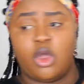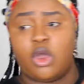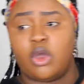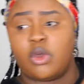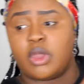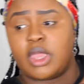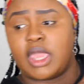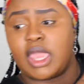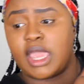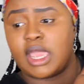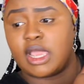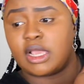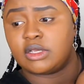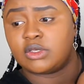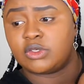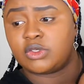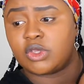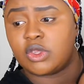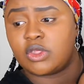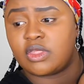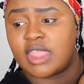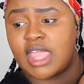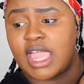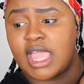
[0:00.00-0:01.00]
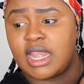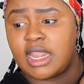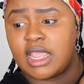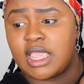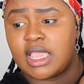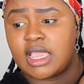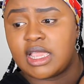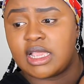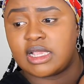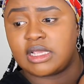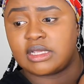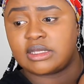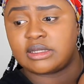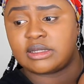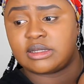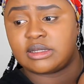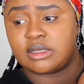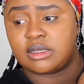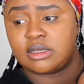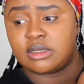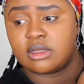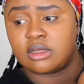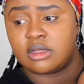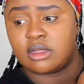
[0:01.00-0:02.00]
okay so that
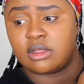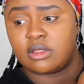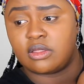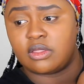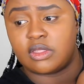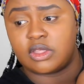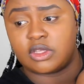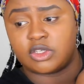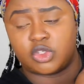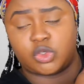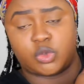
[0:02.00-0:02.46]
is the